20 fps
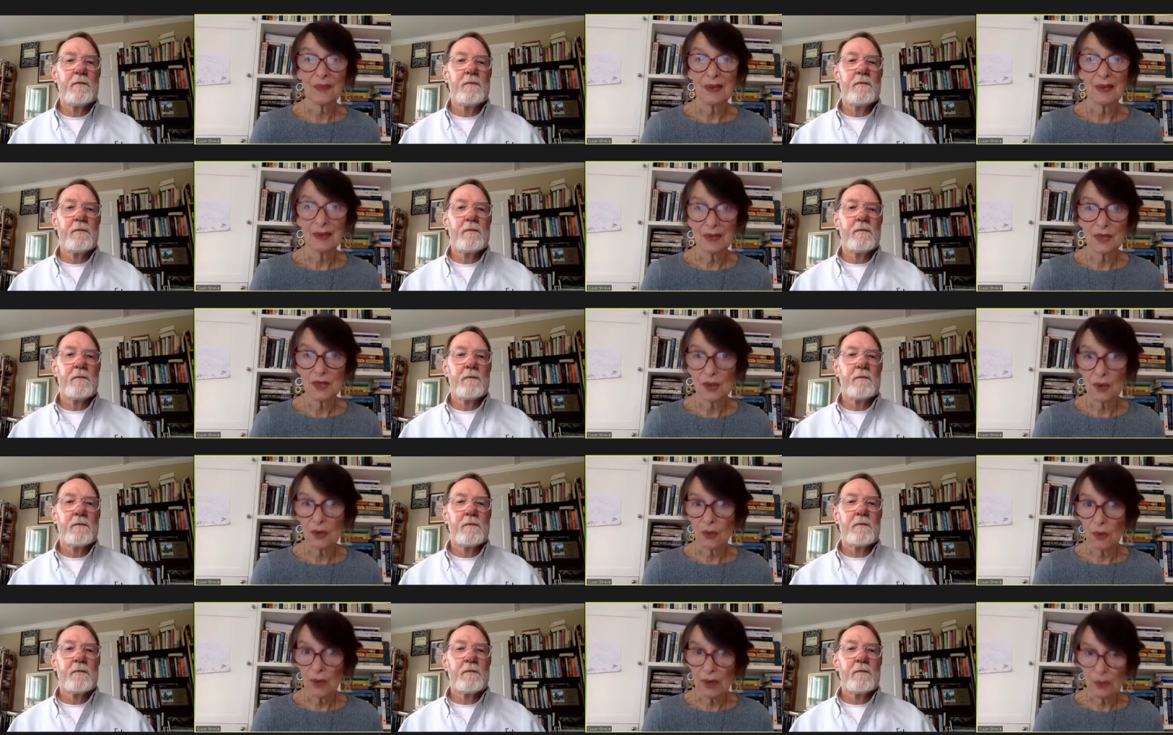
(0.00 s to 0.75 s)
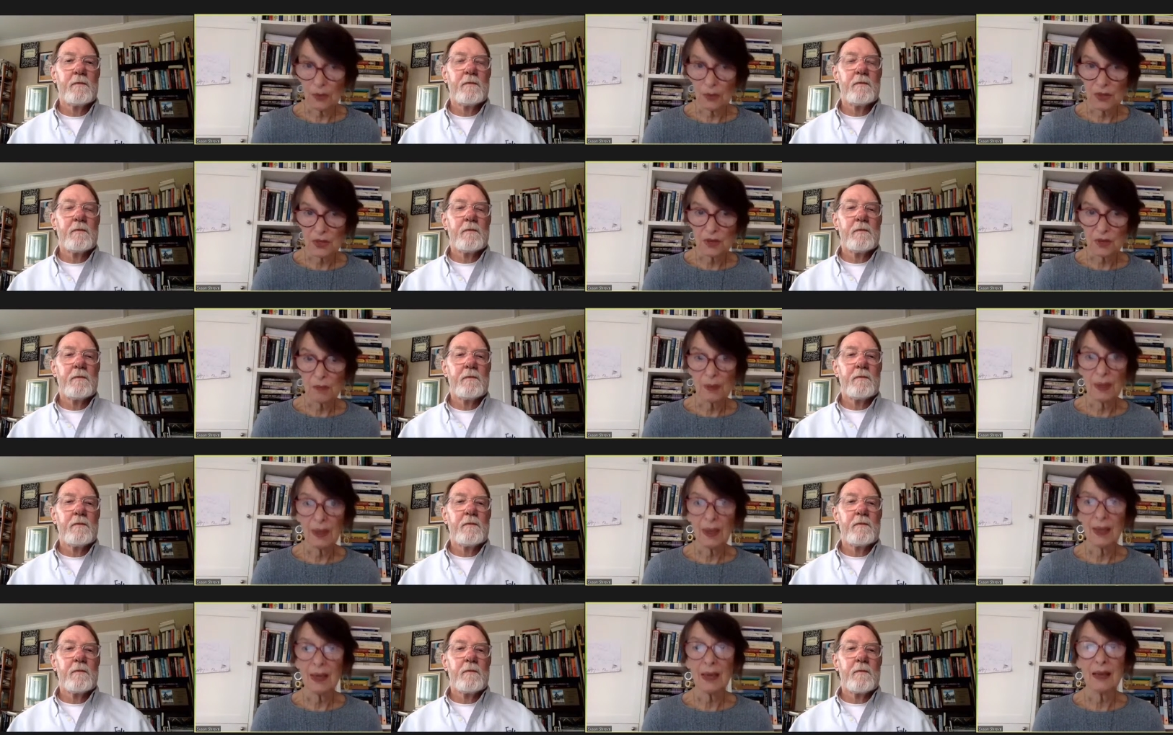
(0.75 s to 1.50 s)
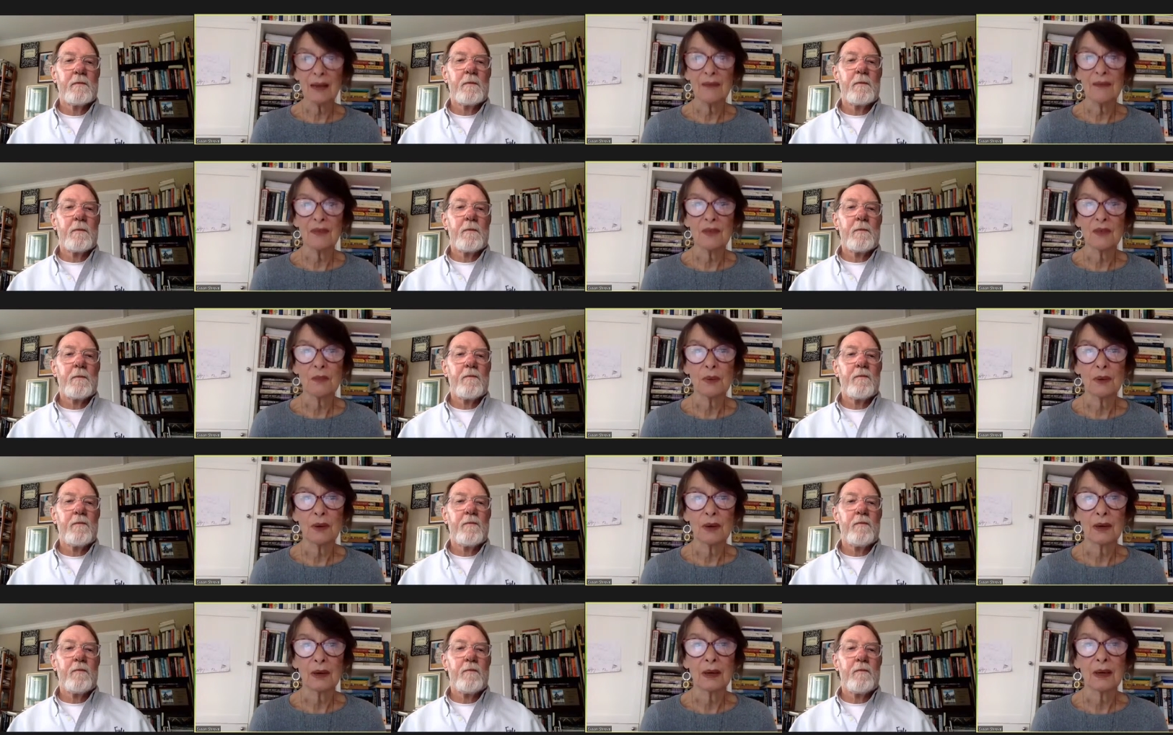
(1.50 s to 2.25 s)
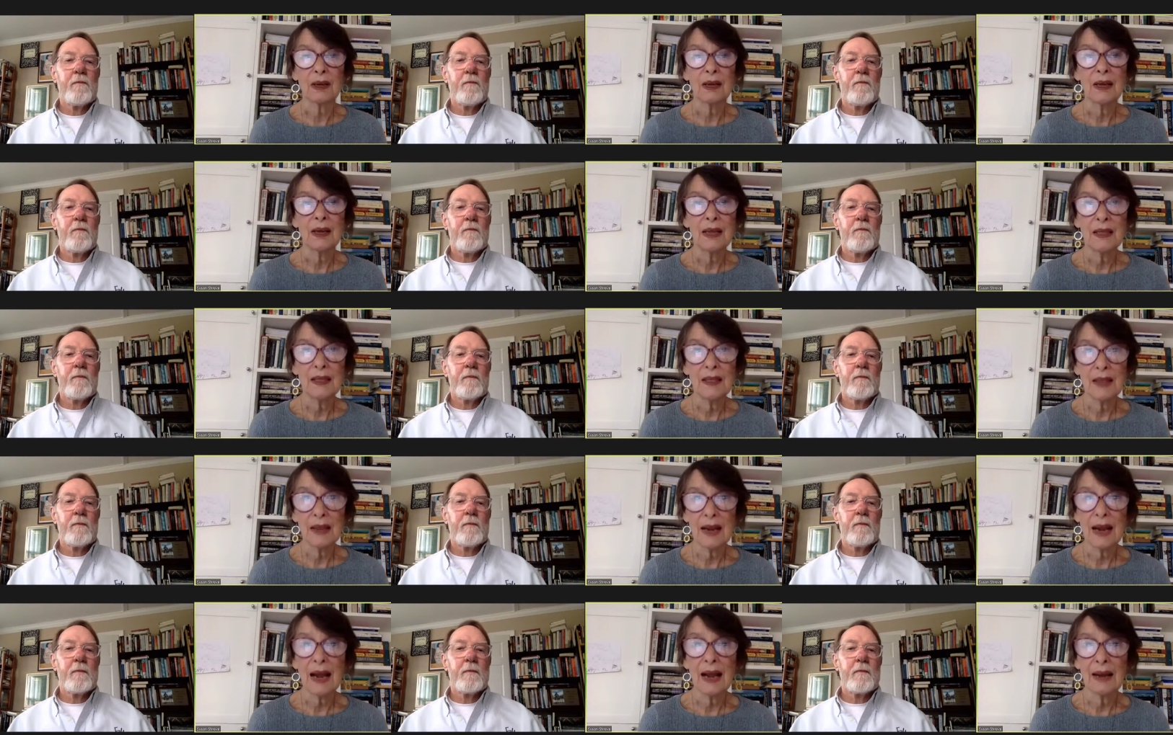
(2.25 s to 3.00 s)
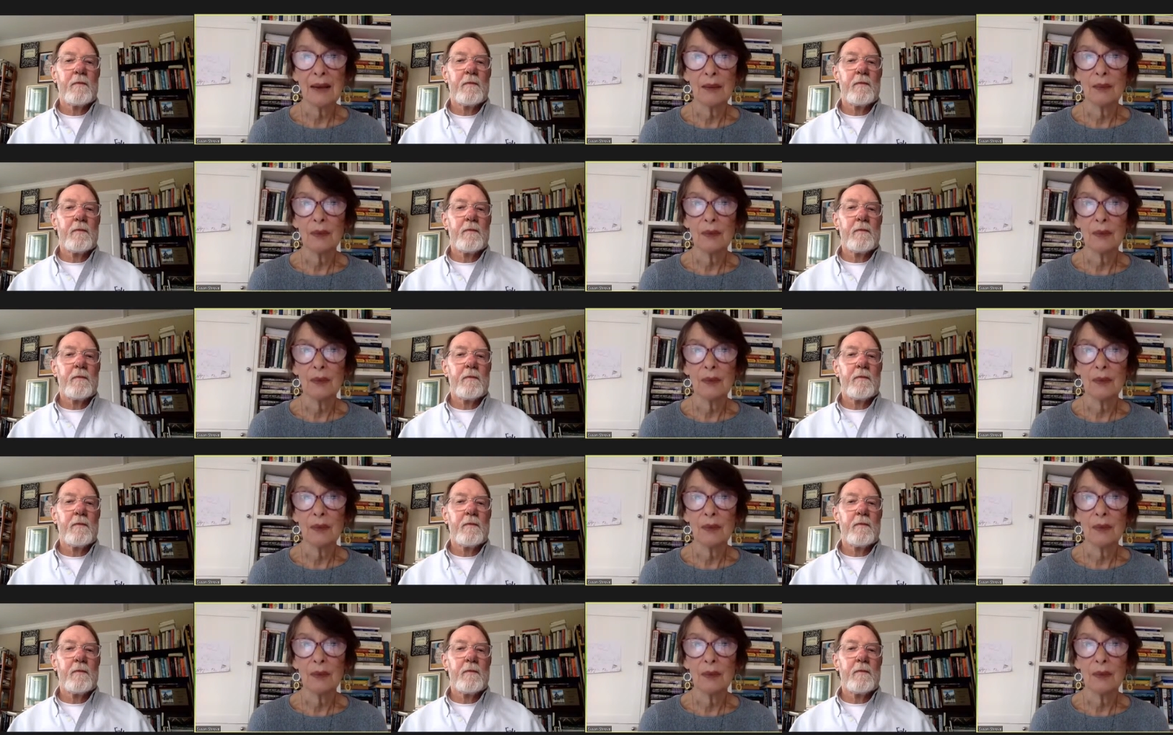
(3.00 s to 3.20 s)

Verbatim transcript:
Speaker 1: So it was the beginning of the book that I